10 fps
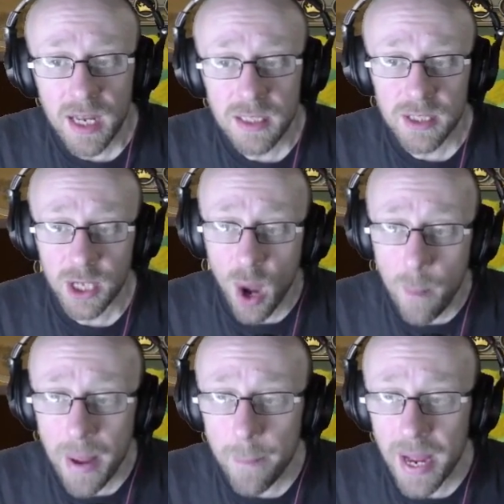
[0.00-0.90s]
So the
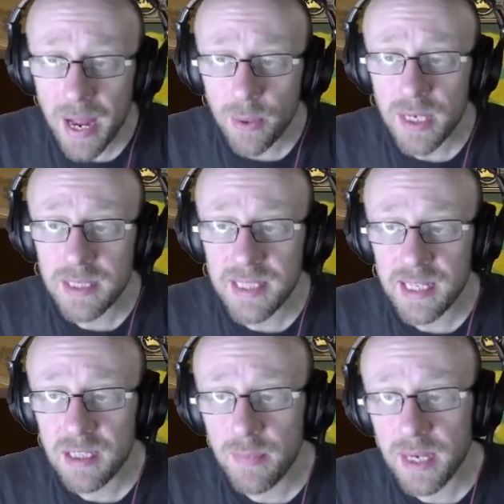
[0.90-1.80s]
combat power is
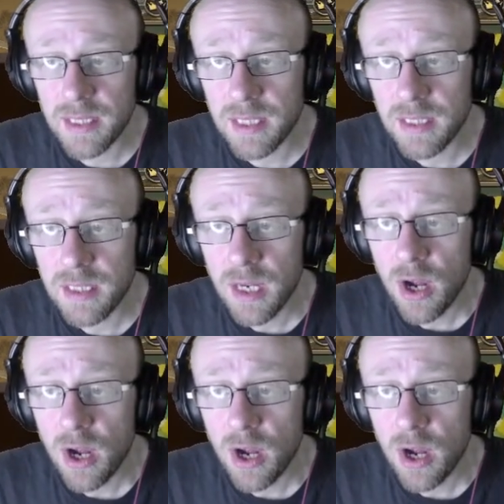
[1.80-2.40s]
estimated